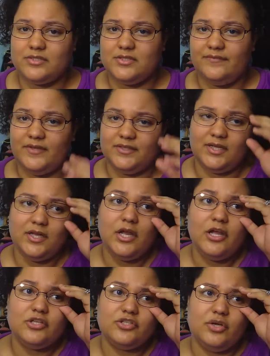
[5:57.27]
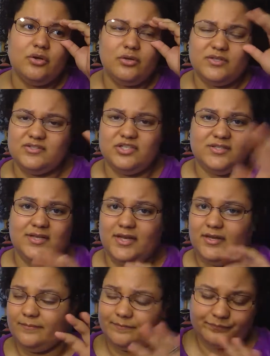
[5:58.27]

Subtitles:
stuff like that. So it's just like